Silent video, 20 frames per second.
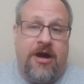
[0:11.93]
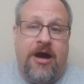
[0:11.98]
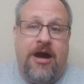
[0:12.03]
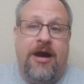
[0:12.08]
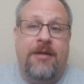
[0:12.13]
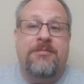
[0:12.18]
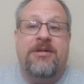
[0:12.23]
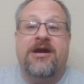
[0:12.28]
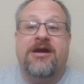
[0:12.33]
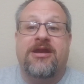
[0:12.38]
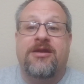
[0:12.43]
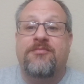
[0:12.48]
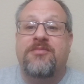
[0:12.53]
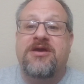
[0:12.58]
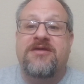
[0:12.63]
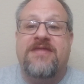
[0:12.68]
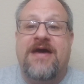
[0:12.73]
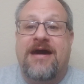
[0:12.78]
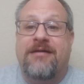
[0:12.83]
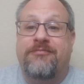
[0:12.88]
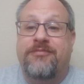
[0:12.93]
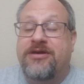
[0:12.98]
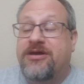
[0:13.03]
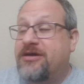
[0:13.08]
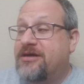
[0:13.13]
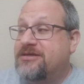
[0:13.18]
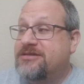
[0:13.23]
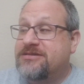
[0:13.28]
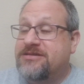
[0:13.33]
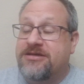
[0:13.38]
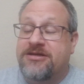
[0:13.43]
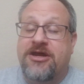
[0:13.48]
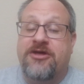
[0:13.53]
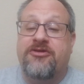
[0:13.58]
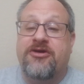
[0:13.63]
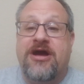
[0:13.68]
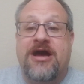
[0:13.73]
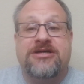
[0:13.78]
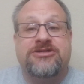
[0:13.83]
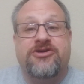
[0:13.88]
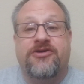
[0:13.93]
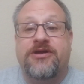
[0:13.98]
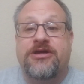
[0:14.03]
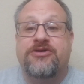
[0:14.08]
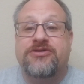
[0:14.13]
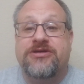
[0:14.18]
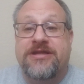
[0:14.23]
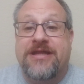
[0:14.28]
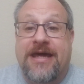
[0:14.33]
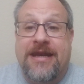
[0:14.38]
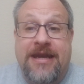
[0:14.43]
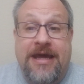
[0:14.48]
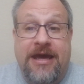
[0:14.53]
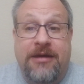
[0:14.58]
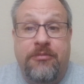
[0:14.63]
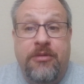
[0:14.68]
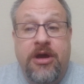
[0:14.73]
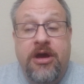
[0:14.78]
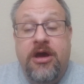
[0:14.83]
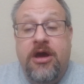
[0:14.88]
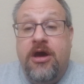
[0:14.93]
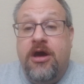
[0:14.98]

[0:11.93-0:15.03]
I'm not going to be that because another guy's already using that name.